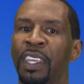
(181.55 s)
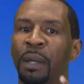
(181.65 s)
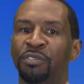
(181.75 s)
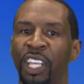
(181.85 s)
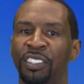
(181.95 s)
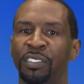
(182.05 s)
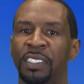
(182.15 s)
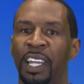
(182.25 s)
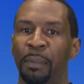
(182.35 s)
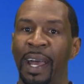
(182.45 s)
the objections
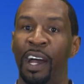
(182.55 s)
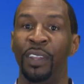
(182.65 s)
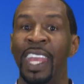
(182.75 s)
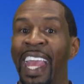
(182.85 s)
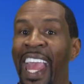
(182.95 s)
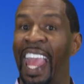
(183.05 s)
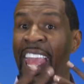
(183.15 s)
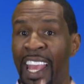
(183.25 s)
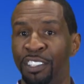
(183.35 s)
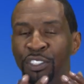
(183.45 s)
come out
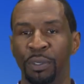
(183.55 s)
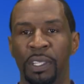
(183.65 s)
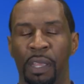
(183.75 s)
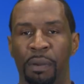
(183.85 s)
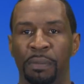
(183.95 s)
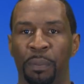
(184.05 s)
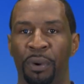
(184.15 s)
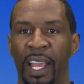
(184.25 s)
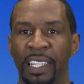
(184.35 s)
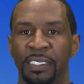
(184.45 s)
as you give them the
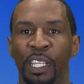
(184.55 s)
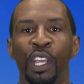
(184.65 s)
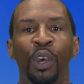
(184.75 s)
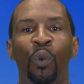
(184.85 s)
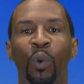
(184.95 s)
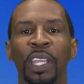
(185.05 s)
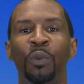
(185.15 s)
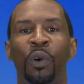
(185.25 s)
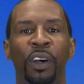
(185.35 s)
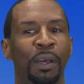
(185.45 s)
price. We
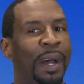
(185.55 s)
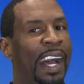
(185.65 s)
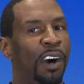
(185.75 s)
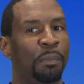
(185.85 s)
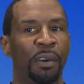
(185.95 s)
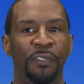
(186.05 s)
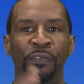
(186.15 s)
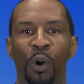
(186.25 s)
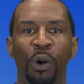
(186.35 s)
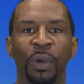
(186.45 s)
want them out
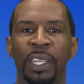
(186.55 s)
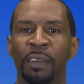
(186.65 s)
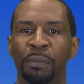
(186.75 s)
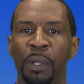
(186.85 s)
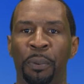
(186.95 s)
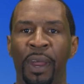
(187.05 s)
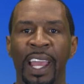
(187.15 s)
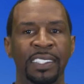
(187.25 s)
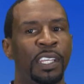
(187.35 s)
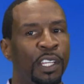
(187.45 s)
before we give them the
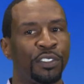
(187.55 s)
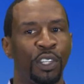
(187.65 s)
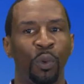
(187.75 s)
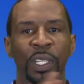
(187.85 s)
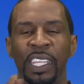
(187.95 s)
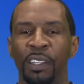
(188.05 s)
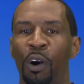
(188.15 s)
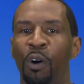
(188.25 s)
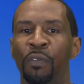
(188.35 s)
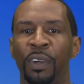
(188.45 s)
price so we can
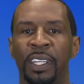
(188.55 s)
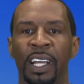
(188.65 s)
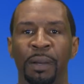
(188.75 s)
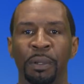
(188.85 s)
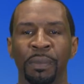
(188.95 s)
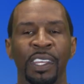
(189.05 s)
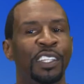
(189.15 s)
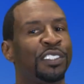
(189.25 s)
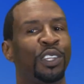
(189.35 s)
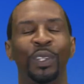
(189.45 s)
overcome them
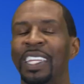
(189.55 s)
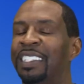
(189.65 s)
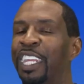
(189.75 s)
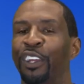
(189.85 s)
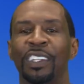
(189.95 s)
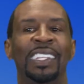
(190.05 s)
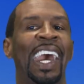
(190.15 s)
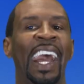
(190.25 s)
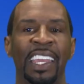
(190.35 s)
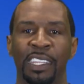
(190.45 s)
so they dare
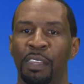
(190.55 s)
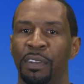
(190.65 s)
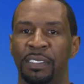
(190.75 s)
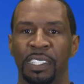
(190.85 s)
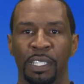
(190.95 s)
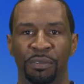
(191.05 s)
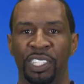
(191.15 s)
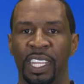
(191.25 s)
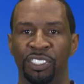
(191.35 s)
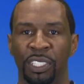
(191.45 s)
not give us the
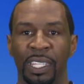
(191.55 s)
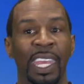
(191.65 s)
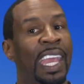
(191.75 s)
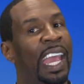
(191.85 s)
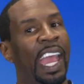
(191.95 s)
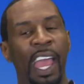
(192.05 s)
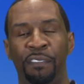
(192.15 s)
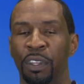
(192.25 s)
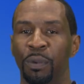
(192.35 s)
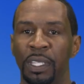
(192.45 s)
objection
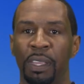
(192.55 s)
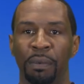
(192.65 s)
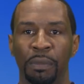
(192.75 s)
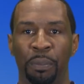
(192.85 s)
after we give them the